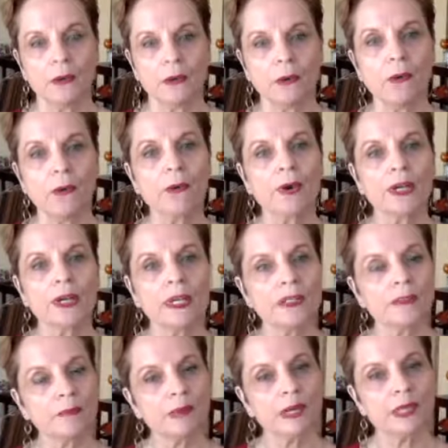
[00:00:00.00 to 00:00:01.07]
Or
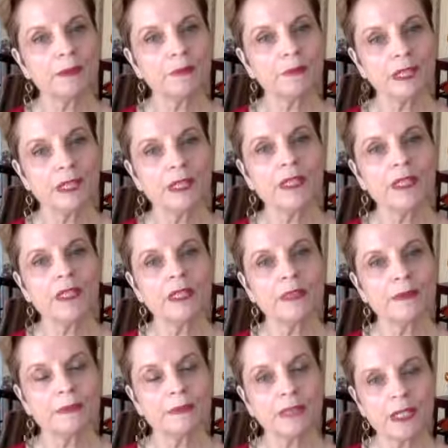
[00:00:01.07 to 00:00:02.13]
it might be
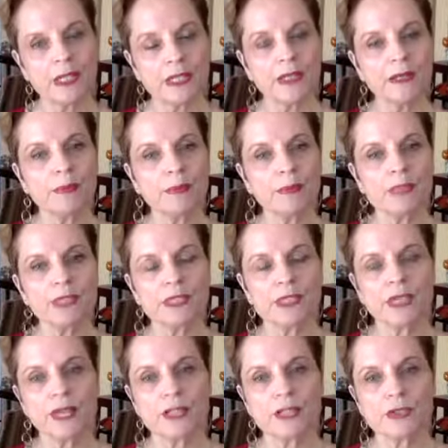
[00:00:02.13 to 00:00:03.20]
being able to
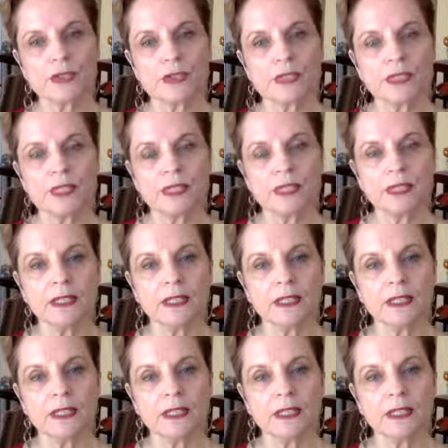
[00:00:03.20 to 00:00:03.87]
actually